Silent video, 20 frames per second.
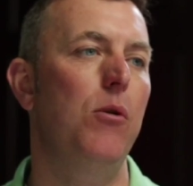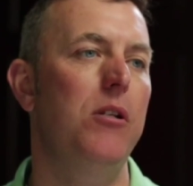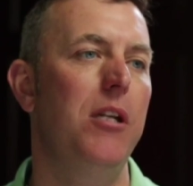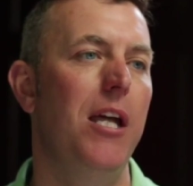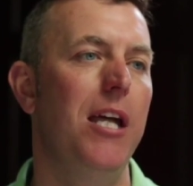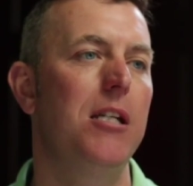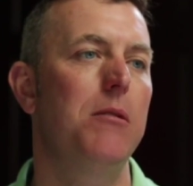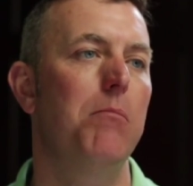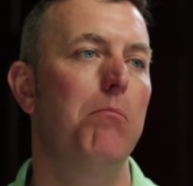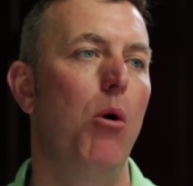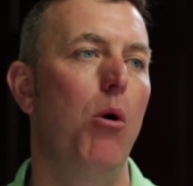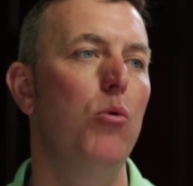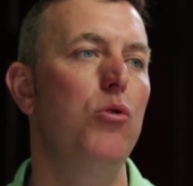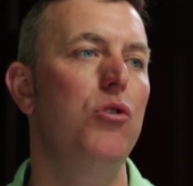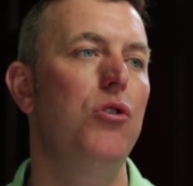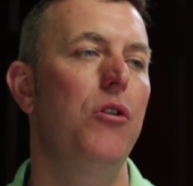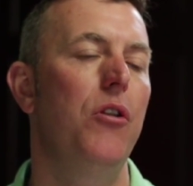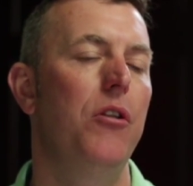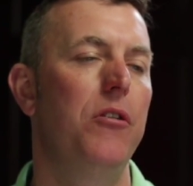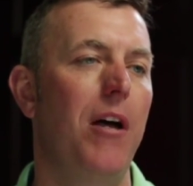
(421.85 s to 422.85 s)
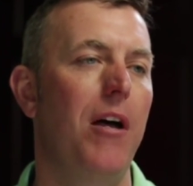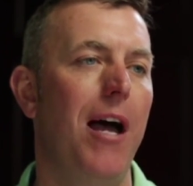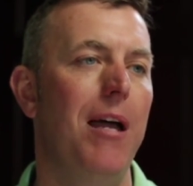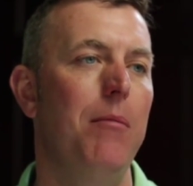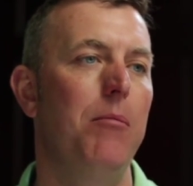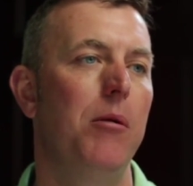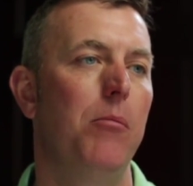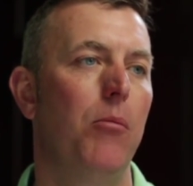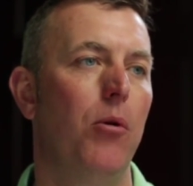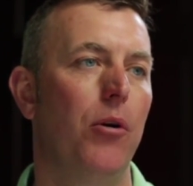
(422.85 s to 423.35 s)
takes most of the
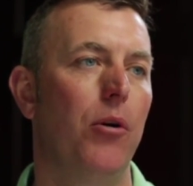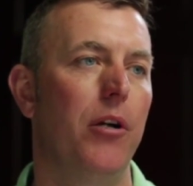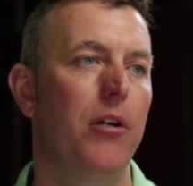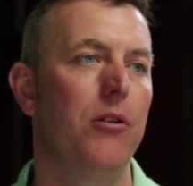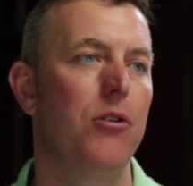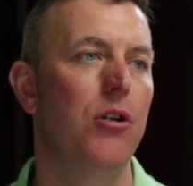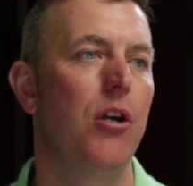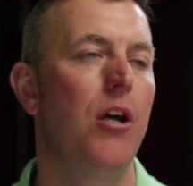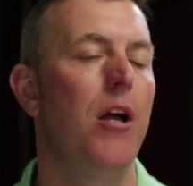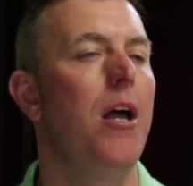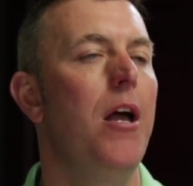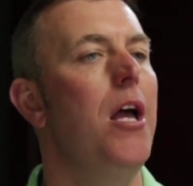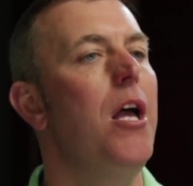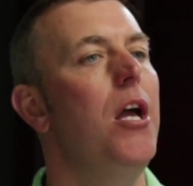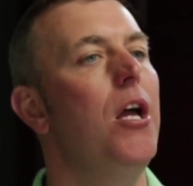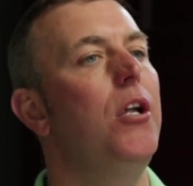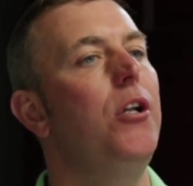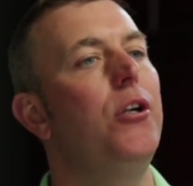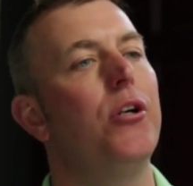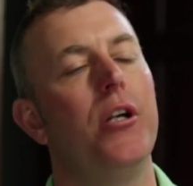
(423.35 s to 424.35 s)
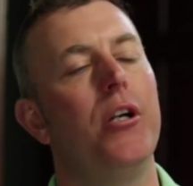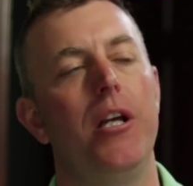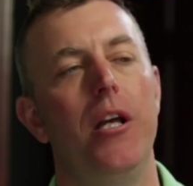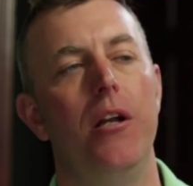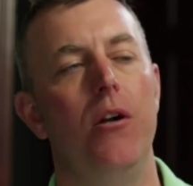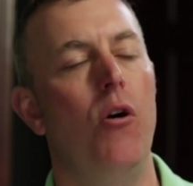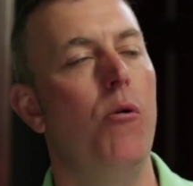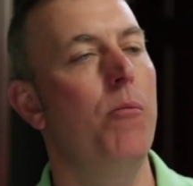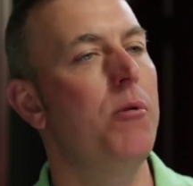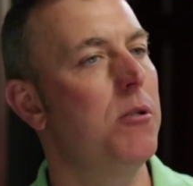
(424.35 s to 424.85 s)
time in a mortgage. You're going to get
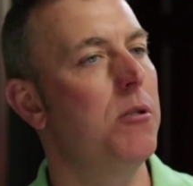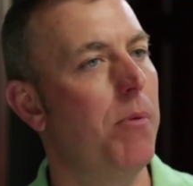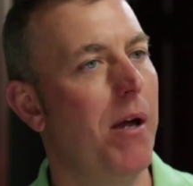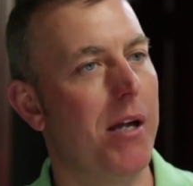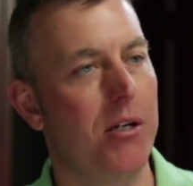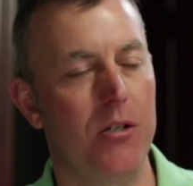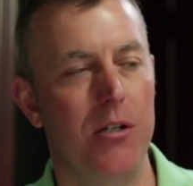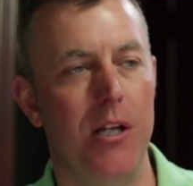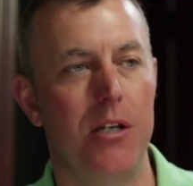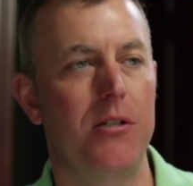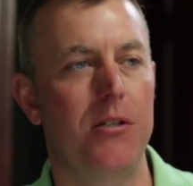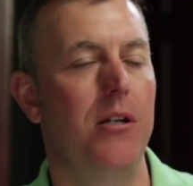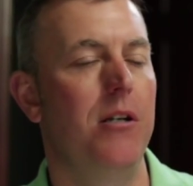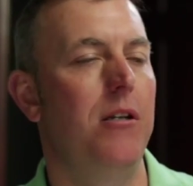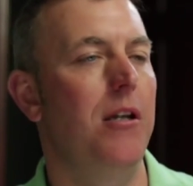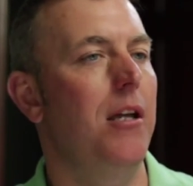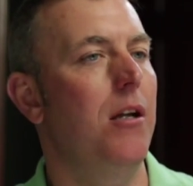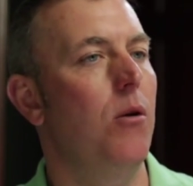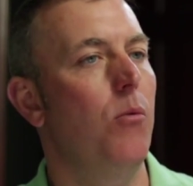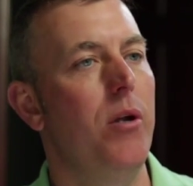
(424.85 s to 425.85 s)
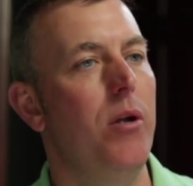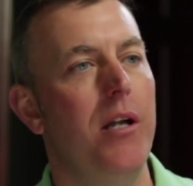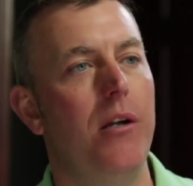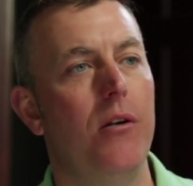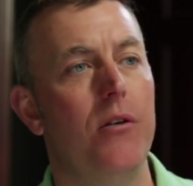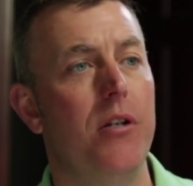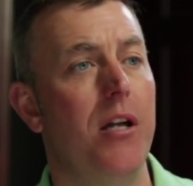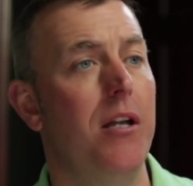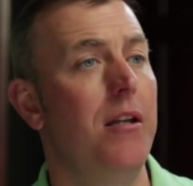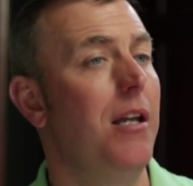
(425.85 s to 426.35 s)
a home inspection. That's going to take a week
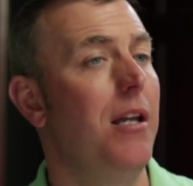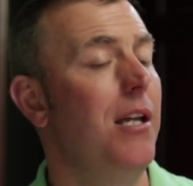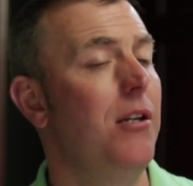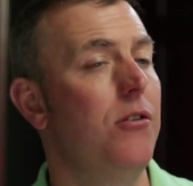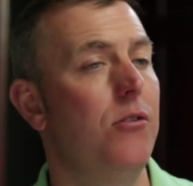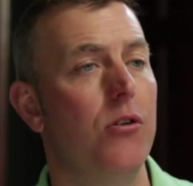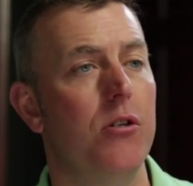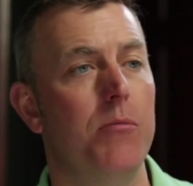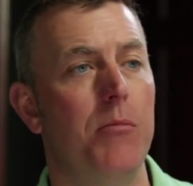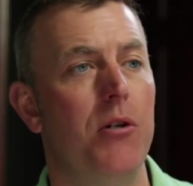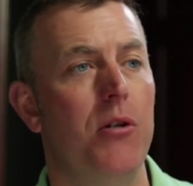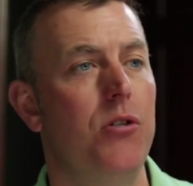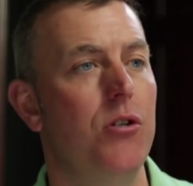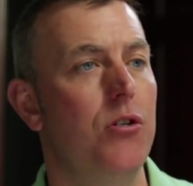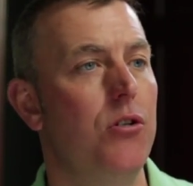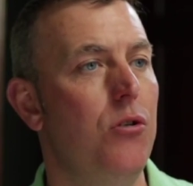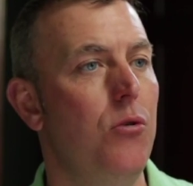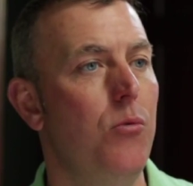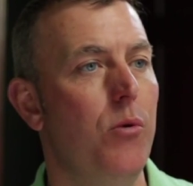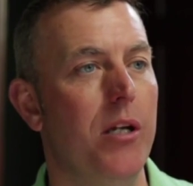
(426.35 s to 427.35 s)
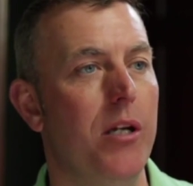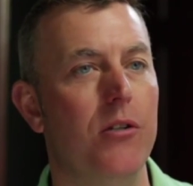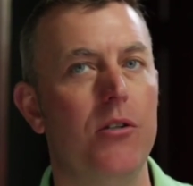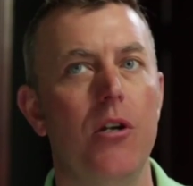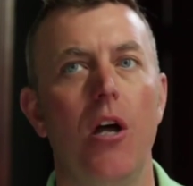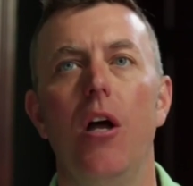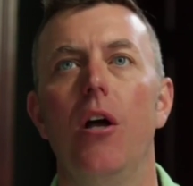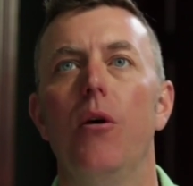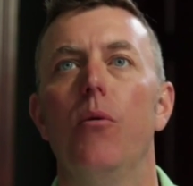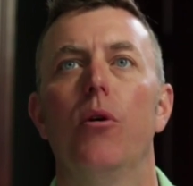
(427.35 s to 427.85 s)
or 10 days or as much as 2 weeks.
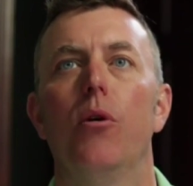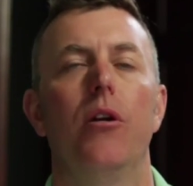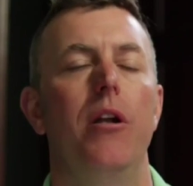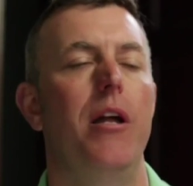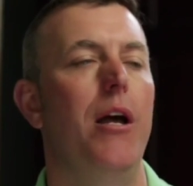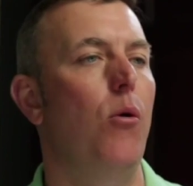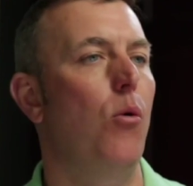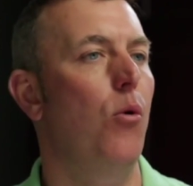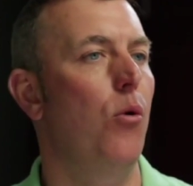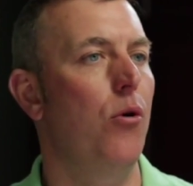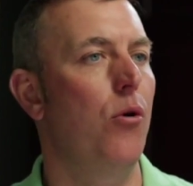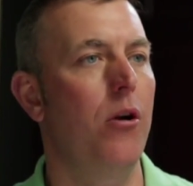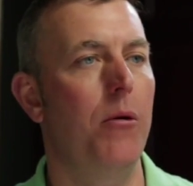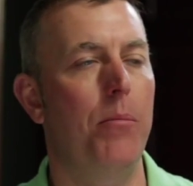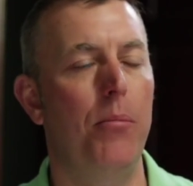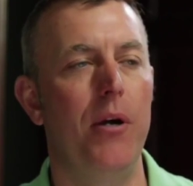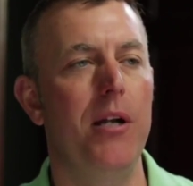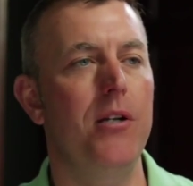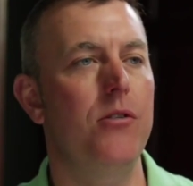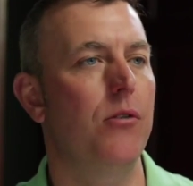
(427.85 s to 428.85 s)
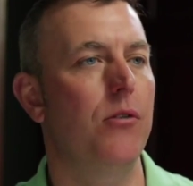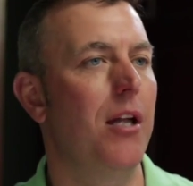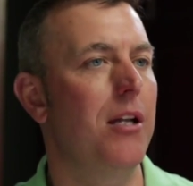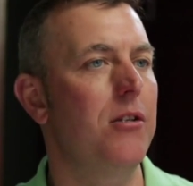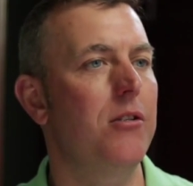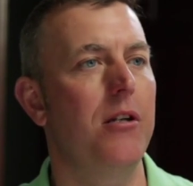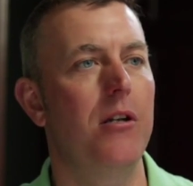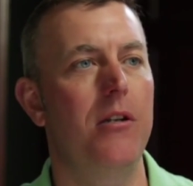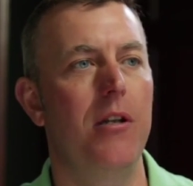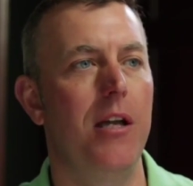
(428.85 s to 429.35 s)
We're going to order an appraisal, and that's
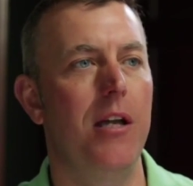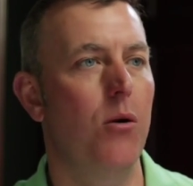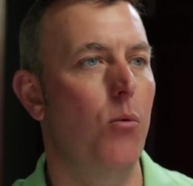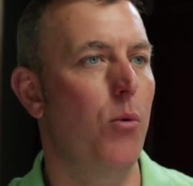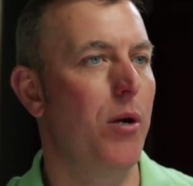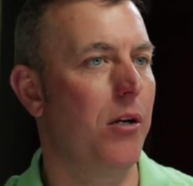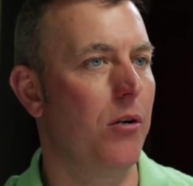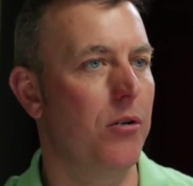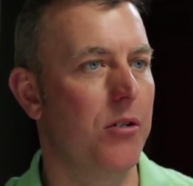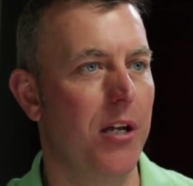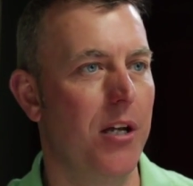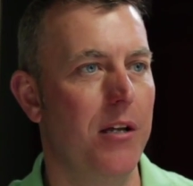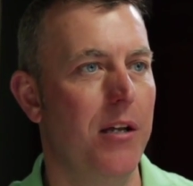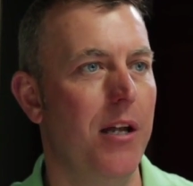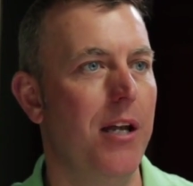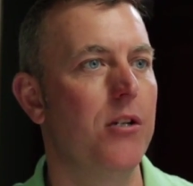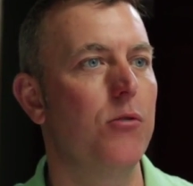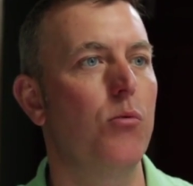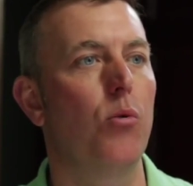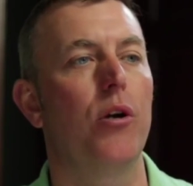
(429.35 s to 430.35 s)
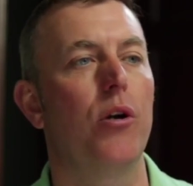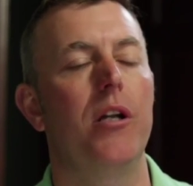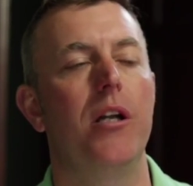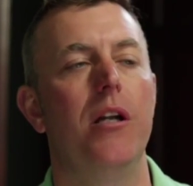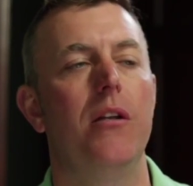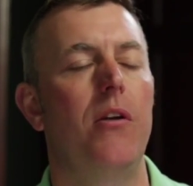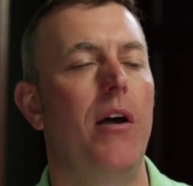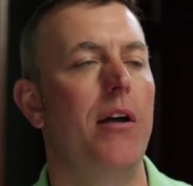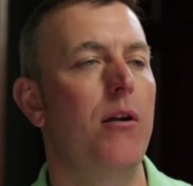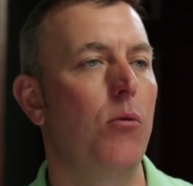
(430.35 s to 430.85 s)
going to take a week or 10 days. We're going to
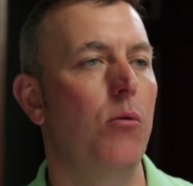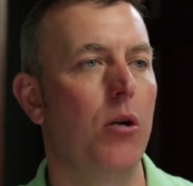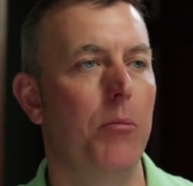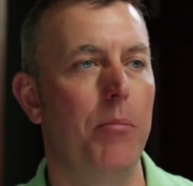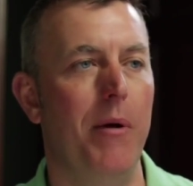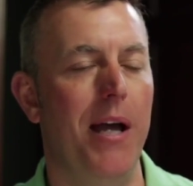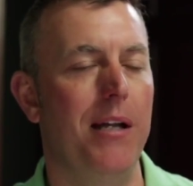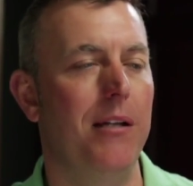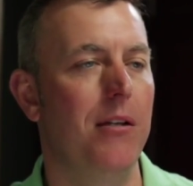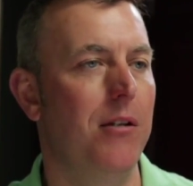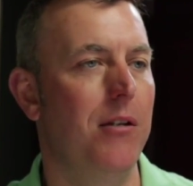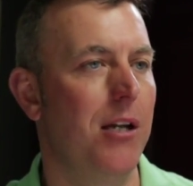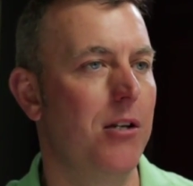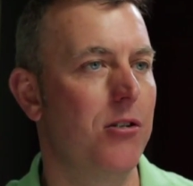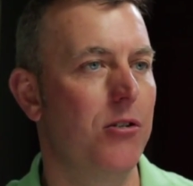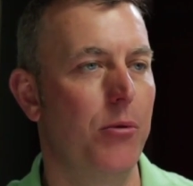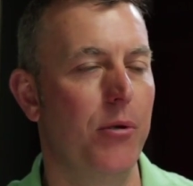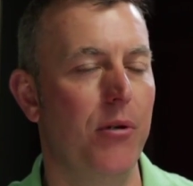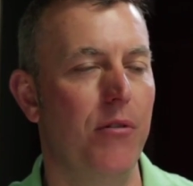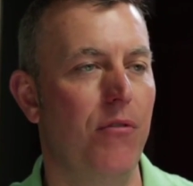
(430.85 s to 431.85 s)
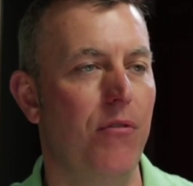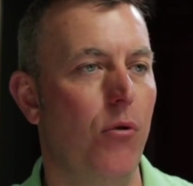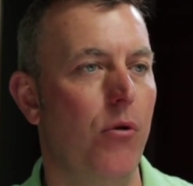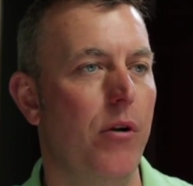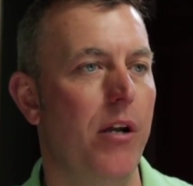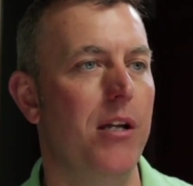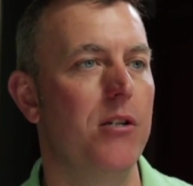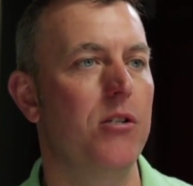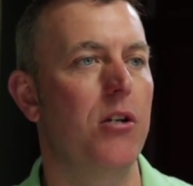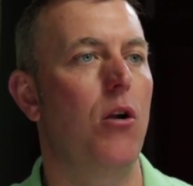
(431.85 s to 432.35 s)
get title work back that takes 3 or 4
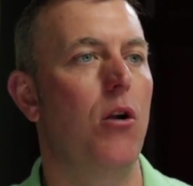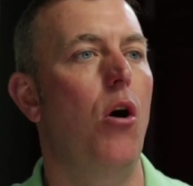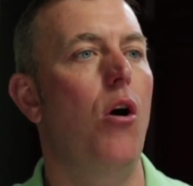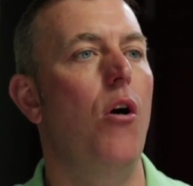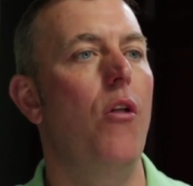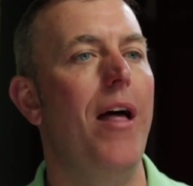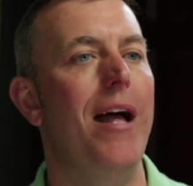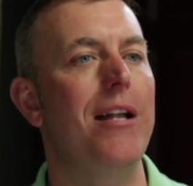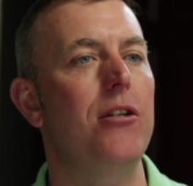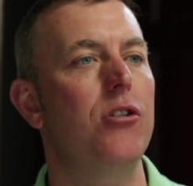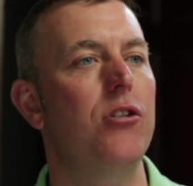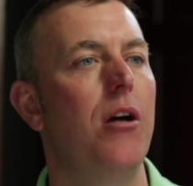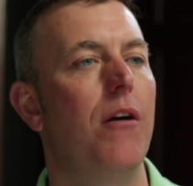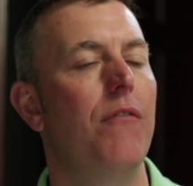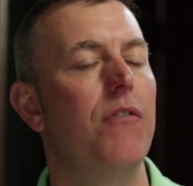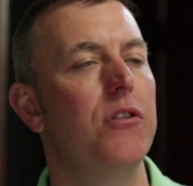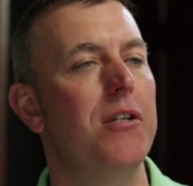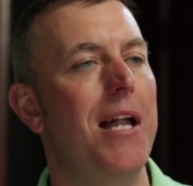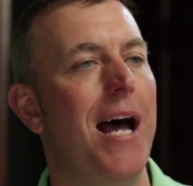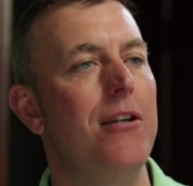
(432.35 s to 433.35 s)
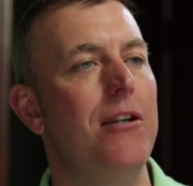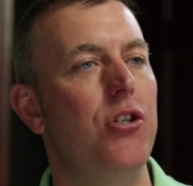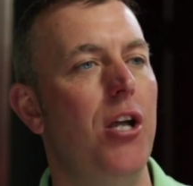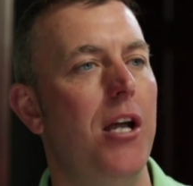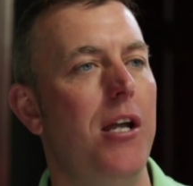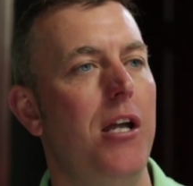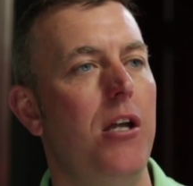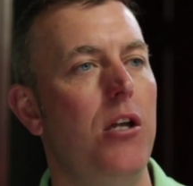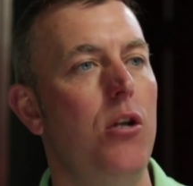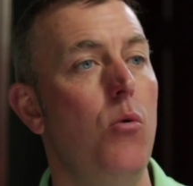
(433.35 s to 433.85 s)
days. And all that stuff is not
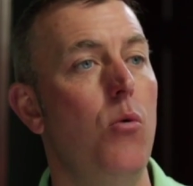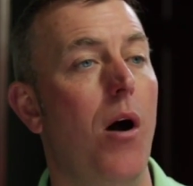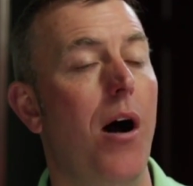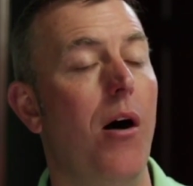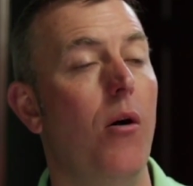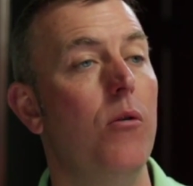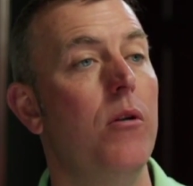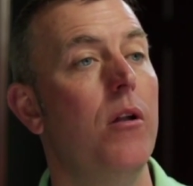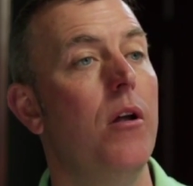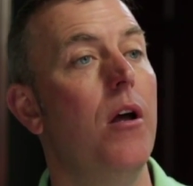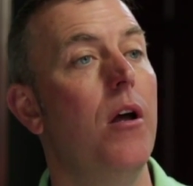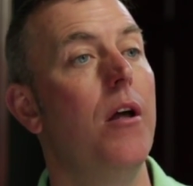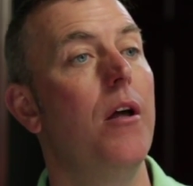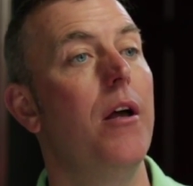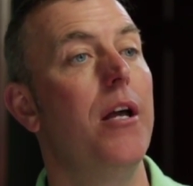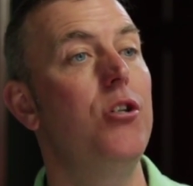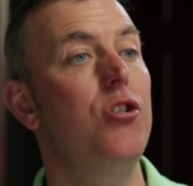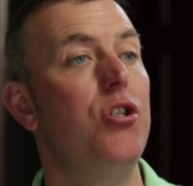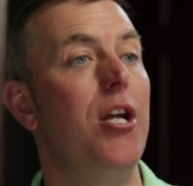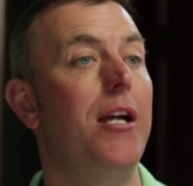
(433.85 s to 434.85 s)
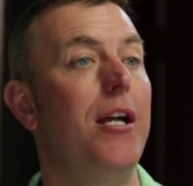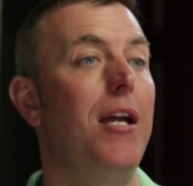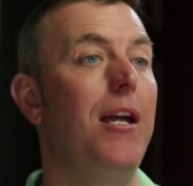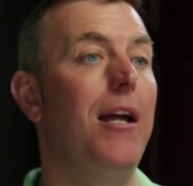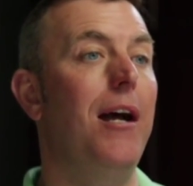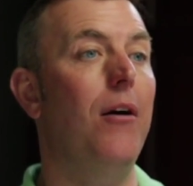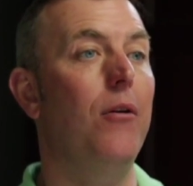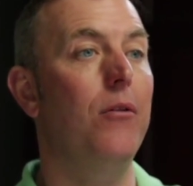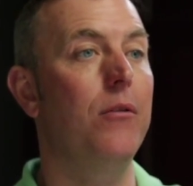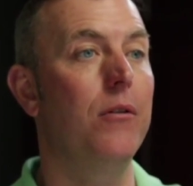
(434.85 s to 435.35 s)
checking you out. It's checking
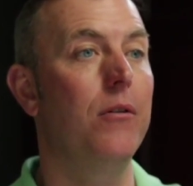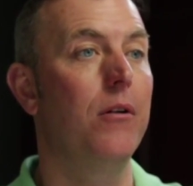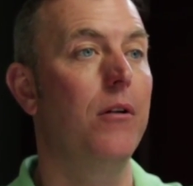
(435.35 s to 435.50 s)
out